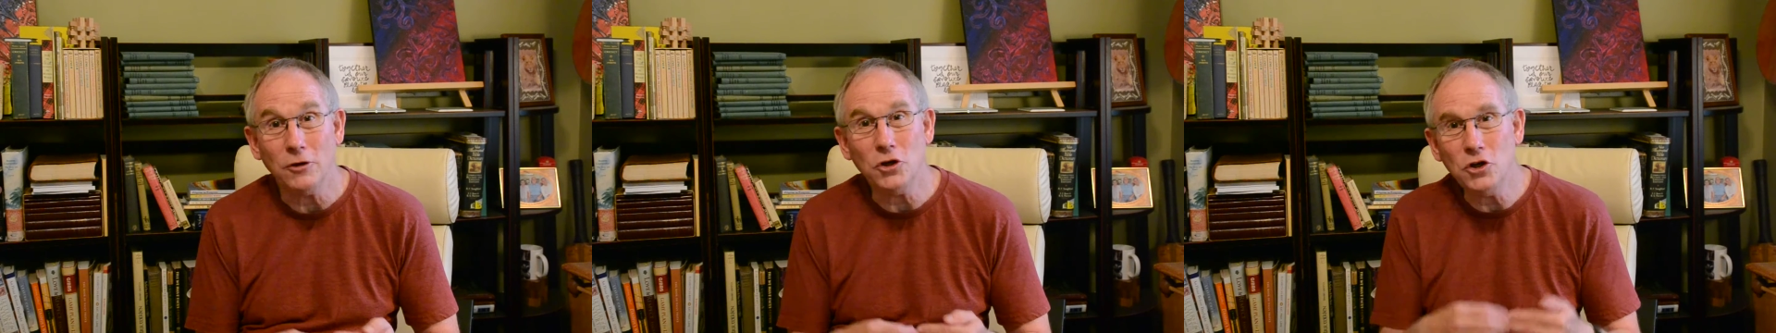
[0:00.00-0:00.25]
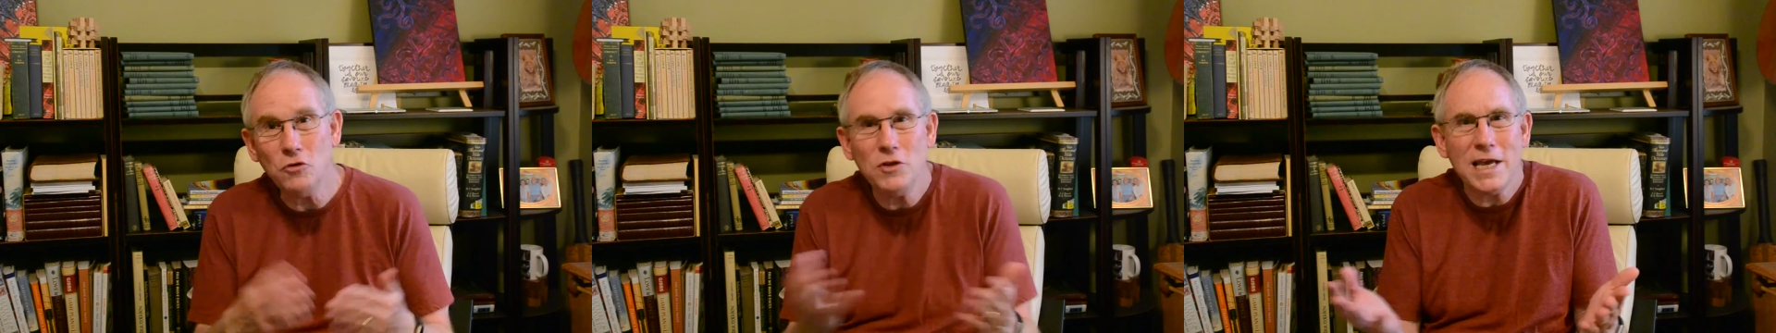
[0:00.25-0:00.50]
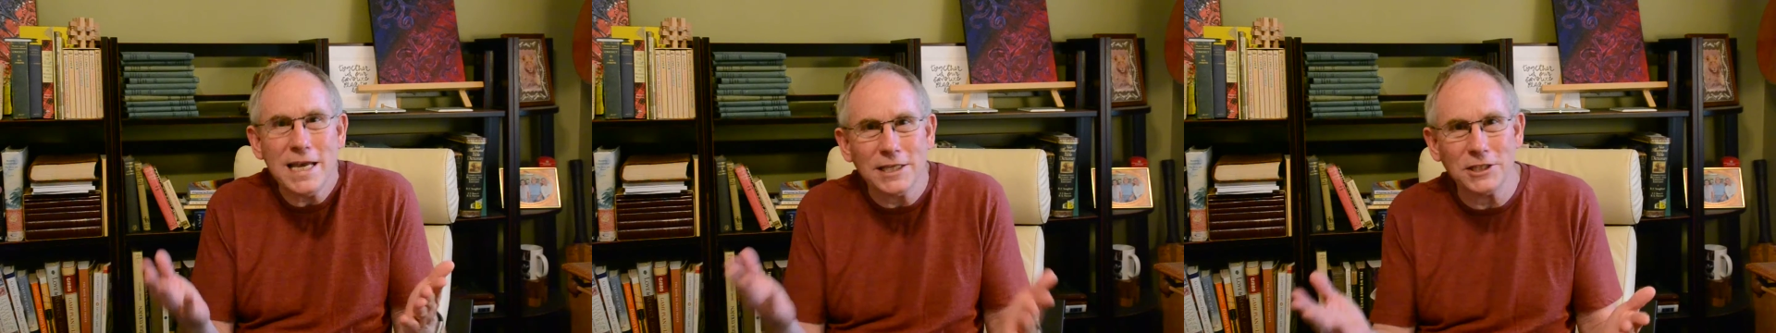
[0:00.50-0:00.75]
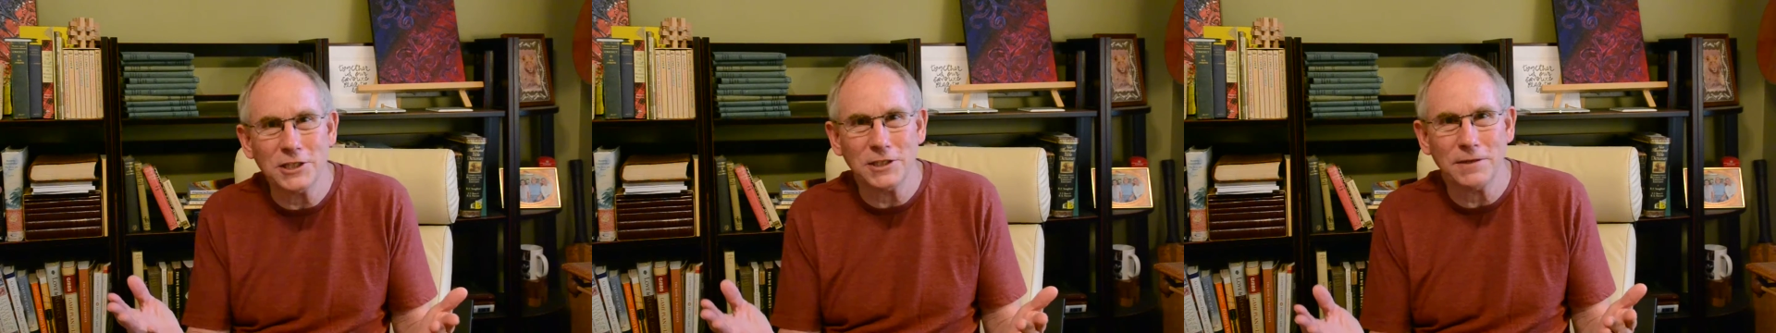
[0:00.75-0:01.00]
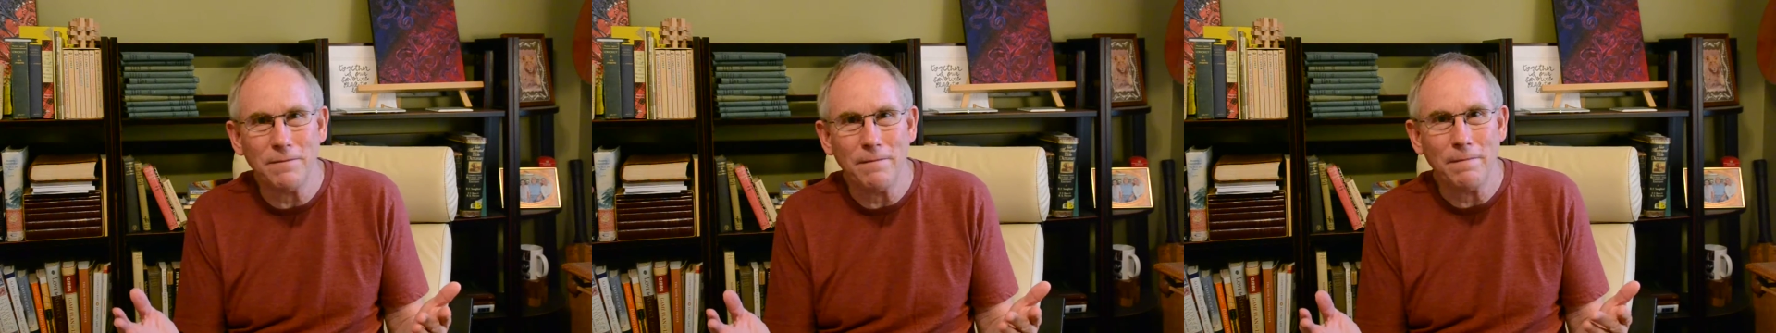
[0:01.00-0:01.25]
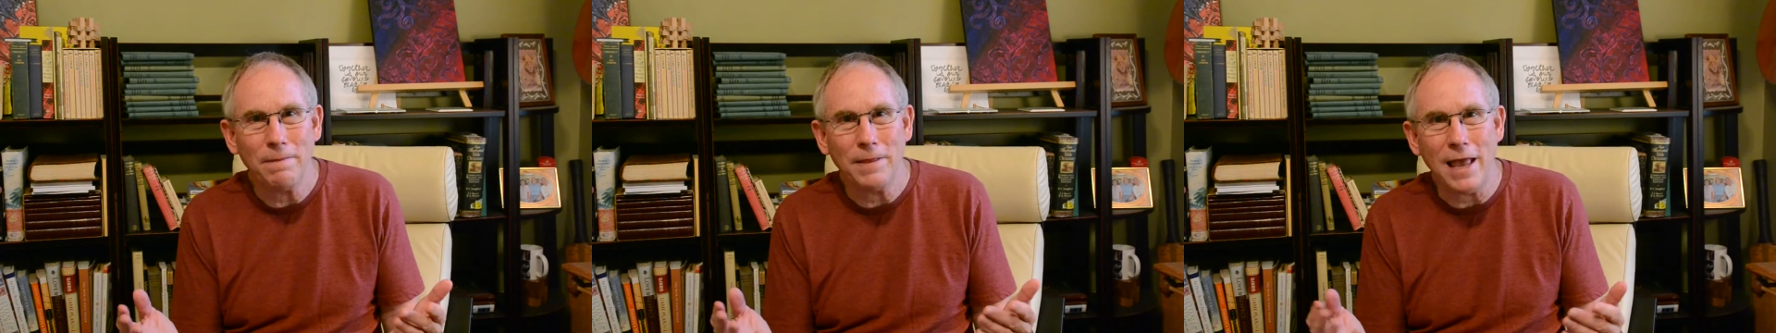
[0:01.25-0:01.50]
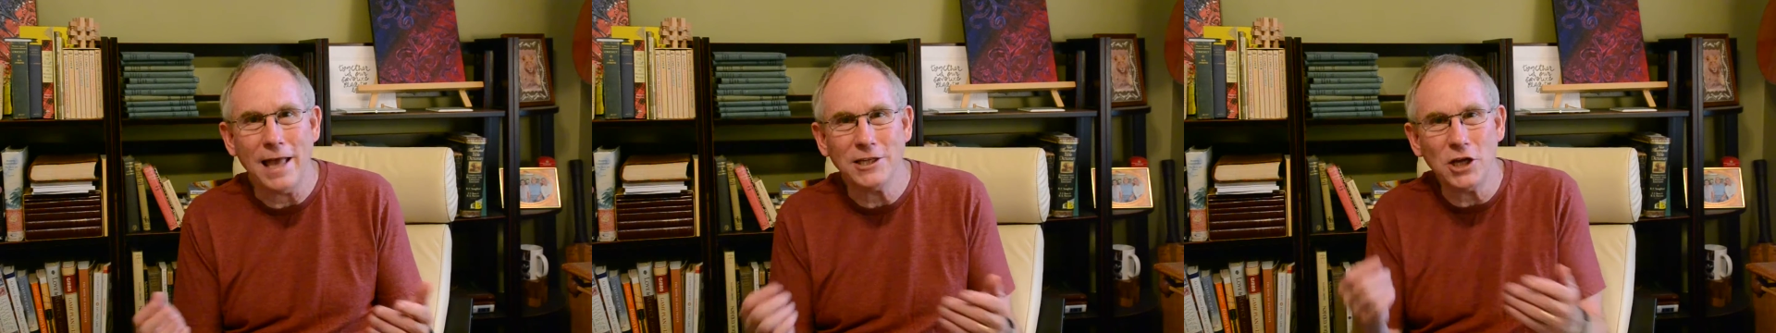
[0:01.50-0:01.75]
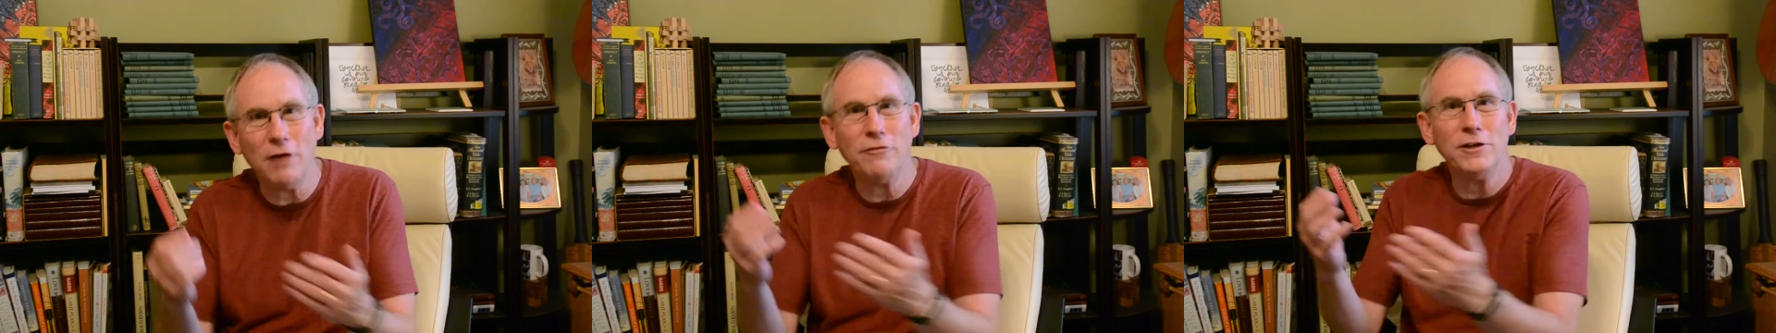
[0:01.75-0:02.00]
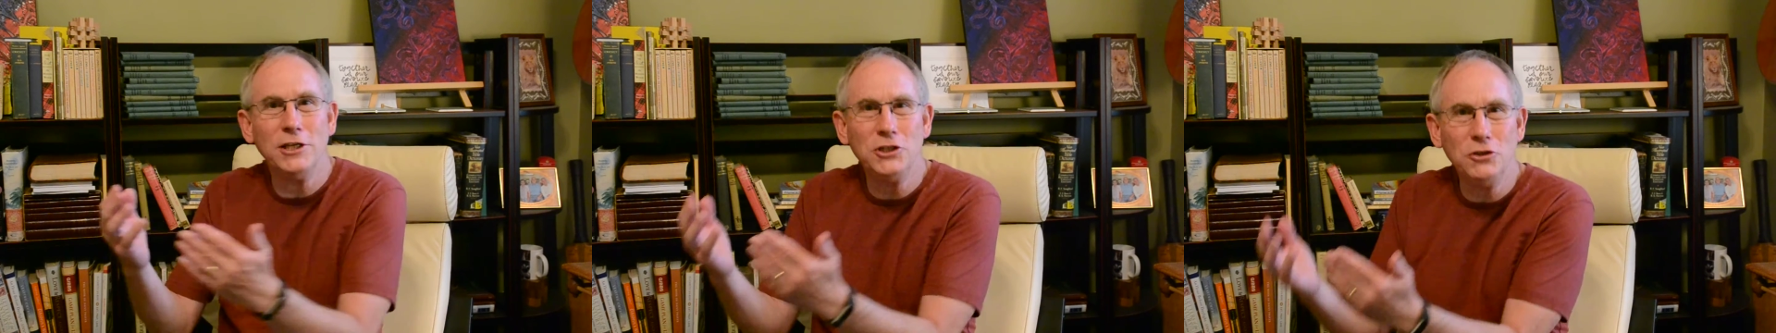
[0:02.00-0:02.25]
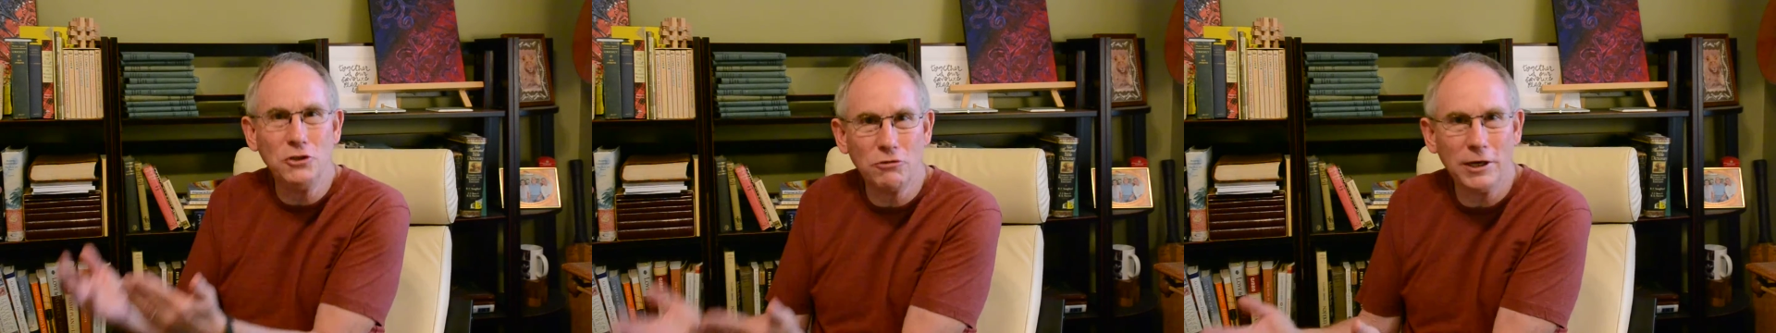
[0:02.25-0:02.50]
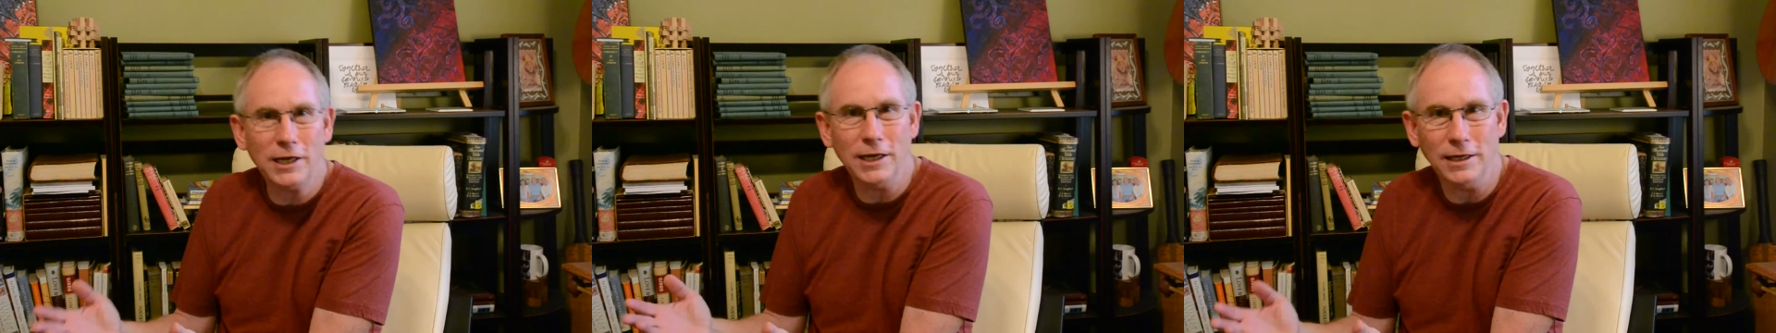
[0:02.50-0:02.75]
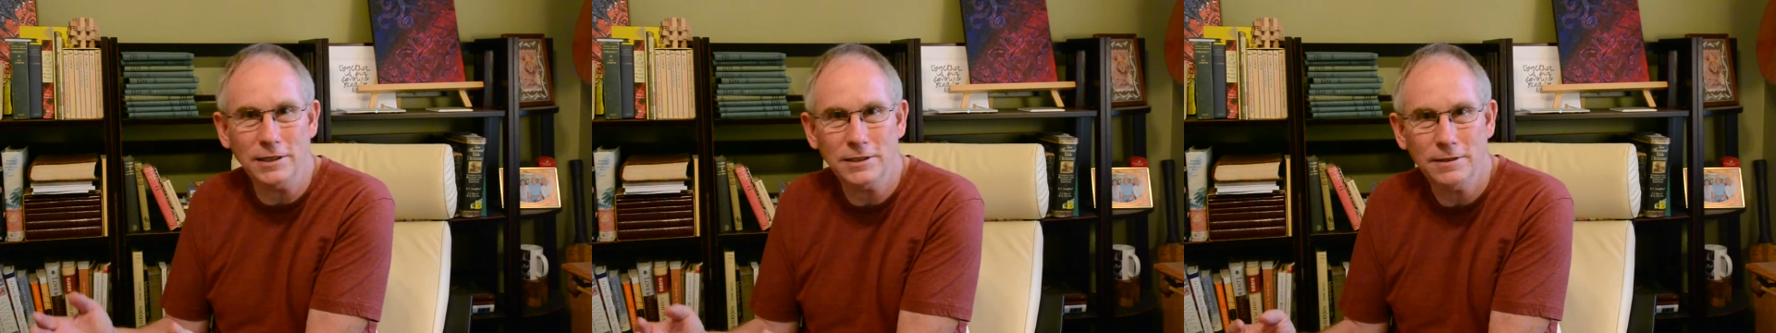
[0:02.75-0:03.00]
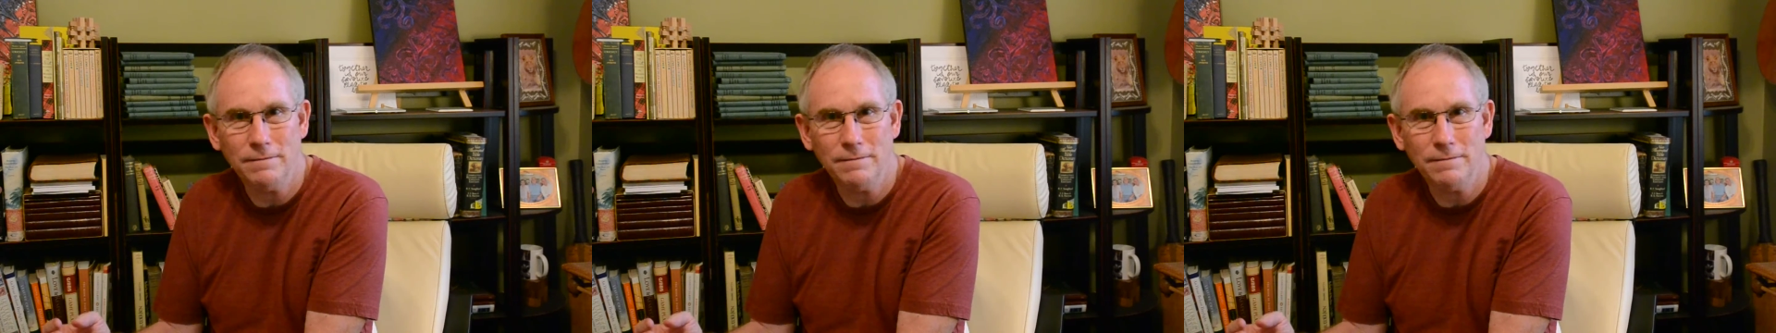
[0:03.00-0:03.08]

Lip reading: Do this as often as you drink it,